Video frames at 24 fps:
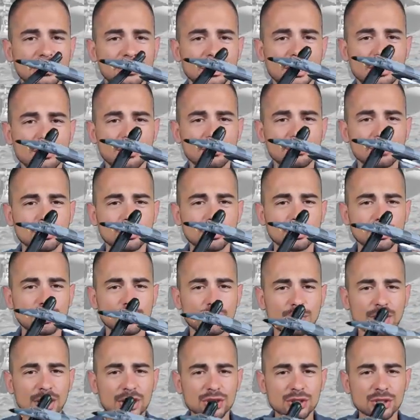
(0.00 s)
Now I'm doing a
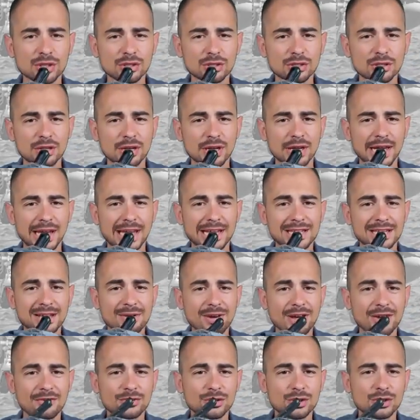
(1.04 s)
correction and
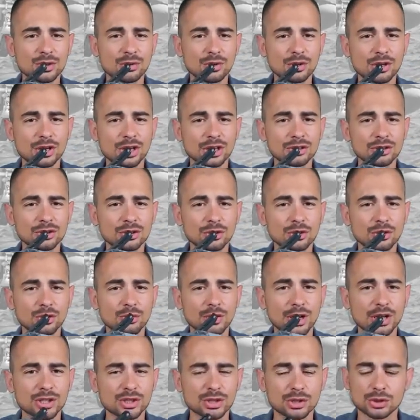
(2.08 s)
now I have to do a counter
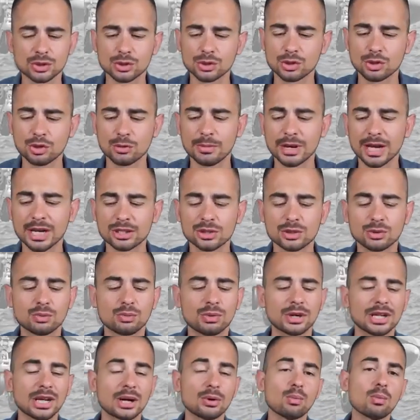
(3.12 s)
correction to go back to
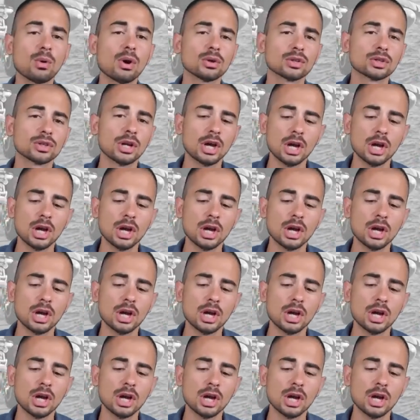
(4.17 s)
what I was.